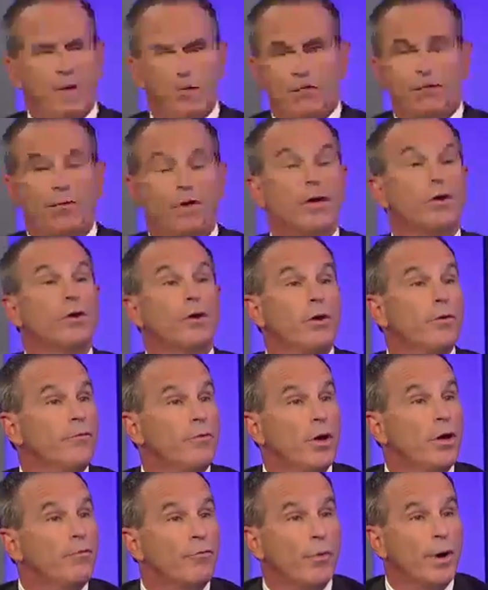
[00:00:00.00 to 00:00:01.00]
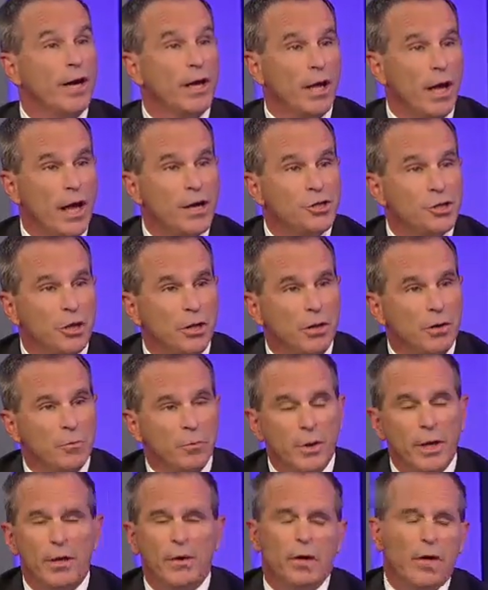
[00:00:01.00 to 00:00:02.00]
the fear of, of radiation.
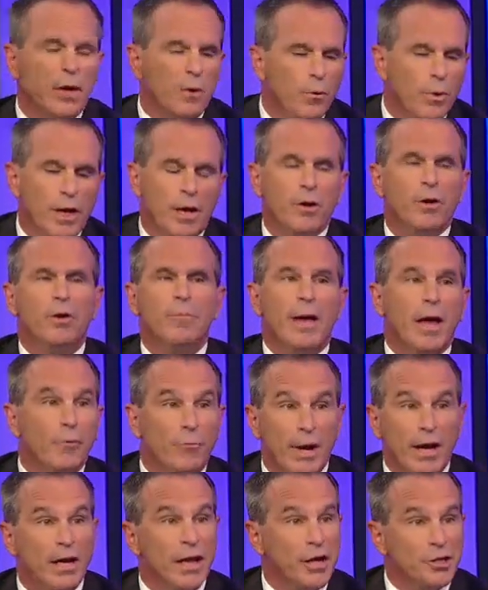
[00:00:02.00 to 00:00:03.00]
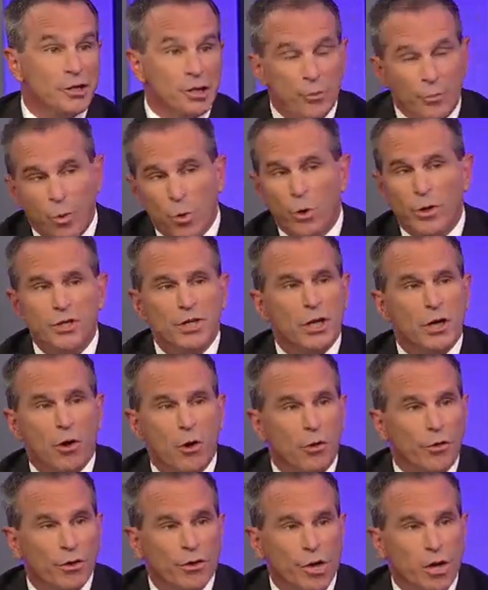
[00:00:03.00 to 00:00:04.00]
We, we hear about radiation poisoning
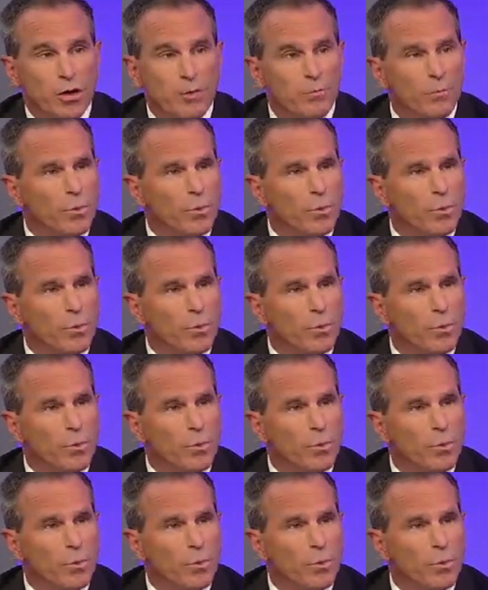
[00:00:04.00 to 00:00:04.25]
all the time.